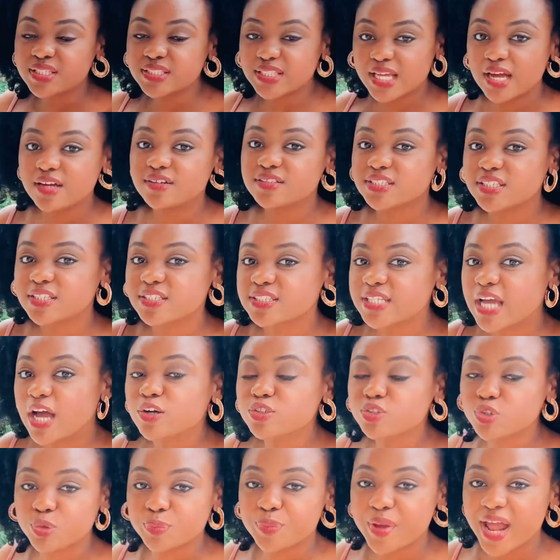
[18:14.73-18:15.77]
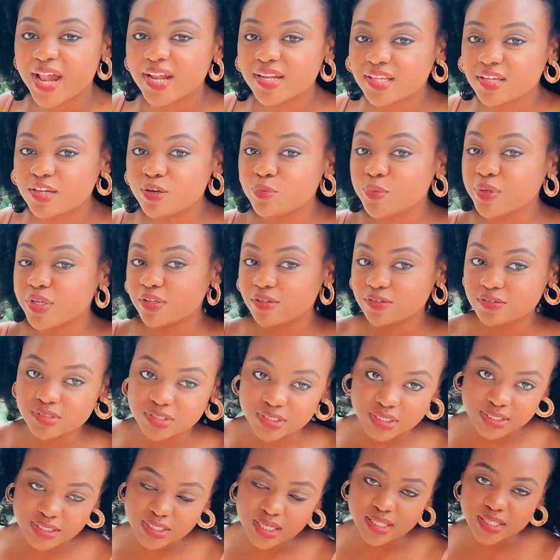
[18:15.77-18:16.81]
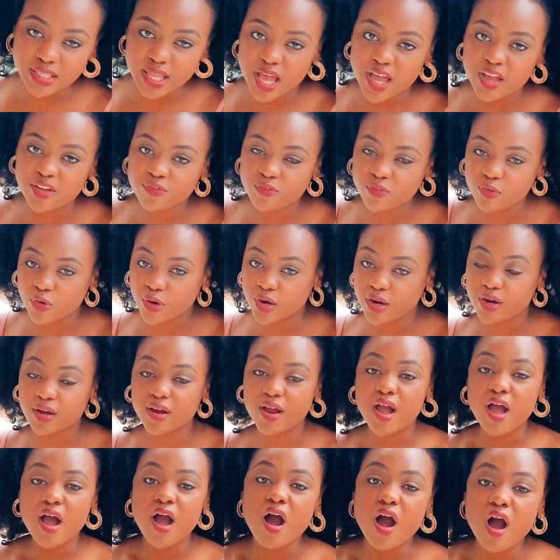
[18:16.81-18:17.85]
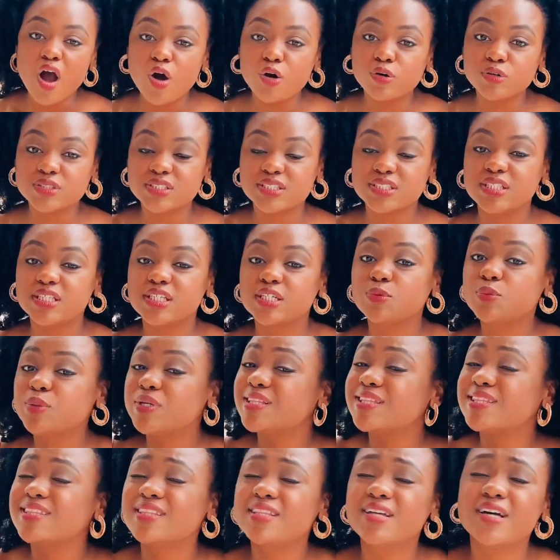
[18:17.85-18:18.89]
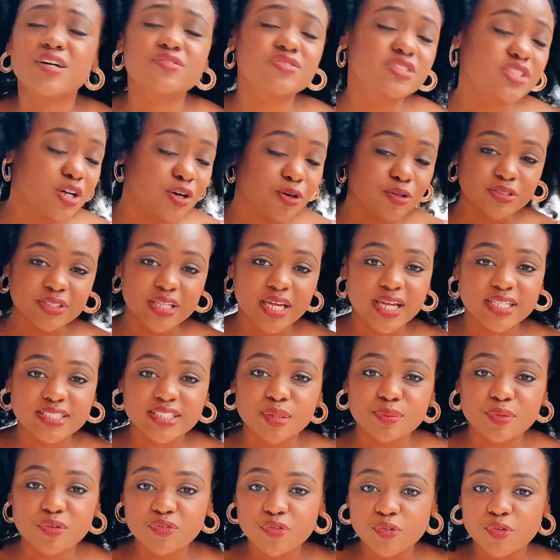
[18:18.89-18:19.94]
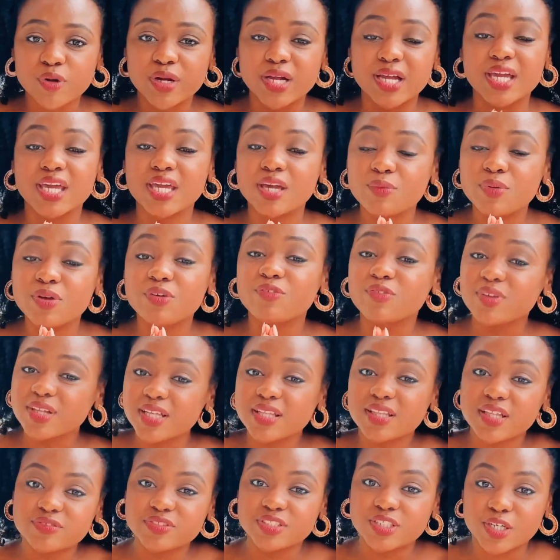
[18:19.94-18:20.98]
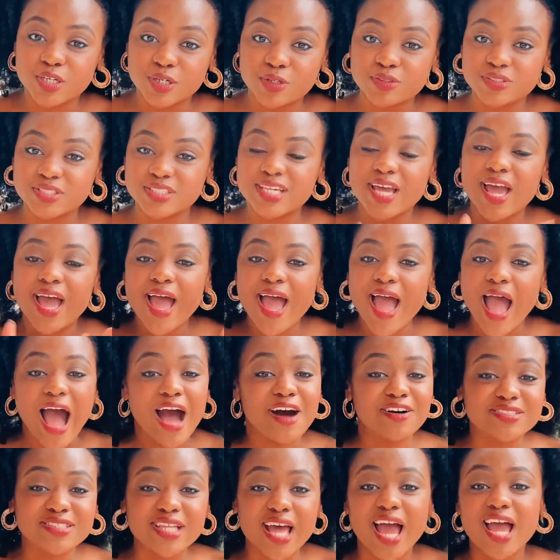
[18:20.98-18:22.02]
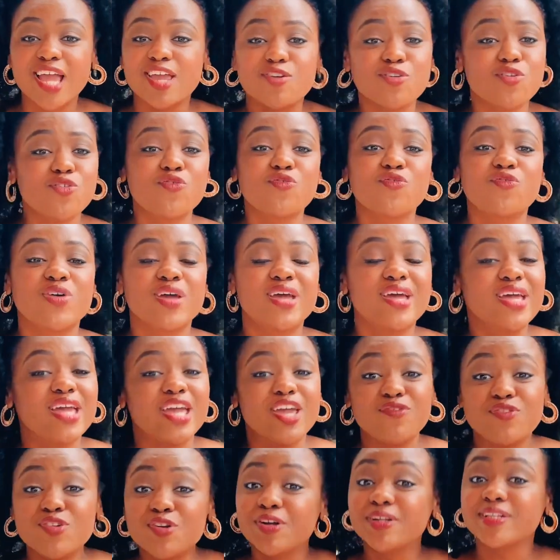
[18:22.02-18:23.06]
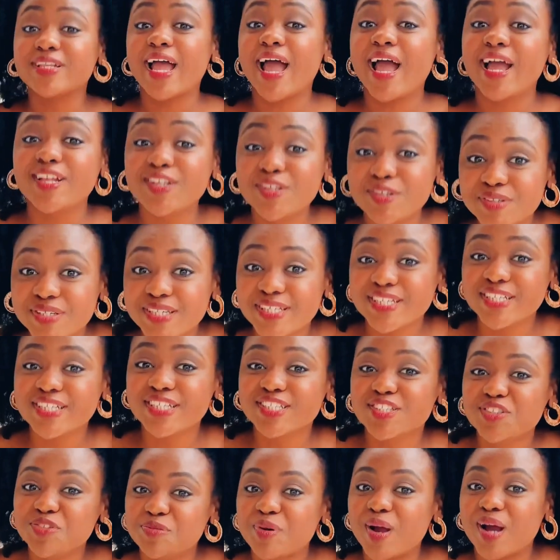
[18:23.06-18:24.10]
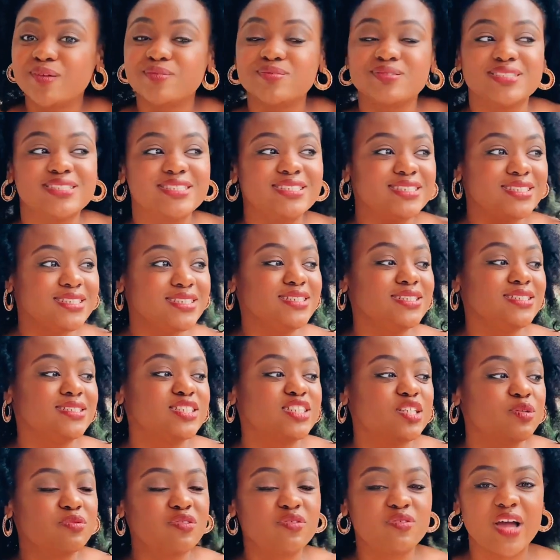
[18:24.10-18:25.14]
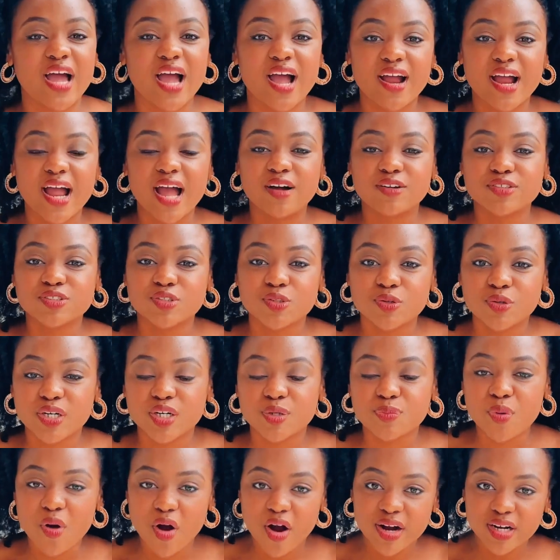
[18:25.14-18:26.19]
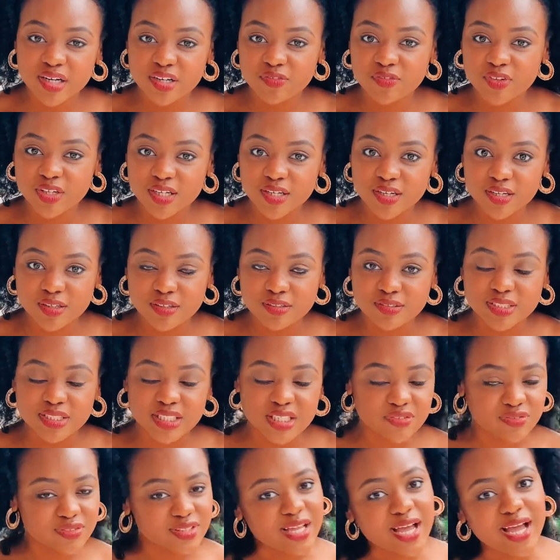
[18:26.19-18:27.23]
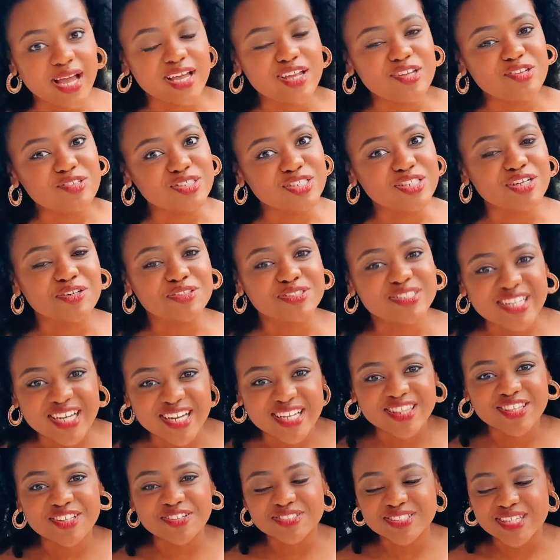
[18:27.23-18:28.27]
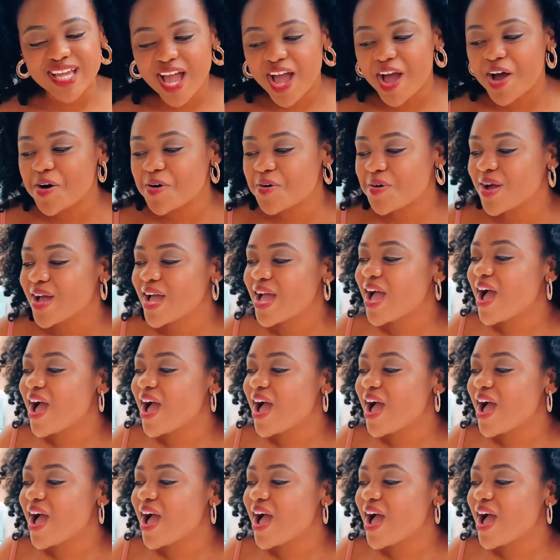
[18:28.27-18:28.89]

downstairs outdoor patio. We use this a lot for hosting. We love to host, like I said before, and we really love to host outside. If you're not new here, you've probably seen some of our outdoor party videos. If not, you should go check those out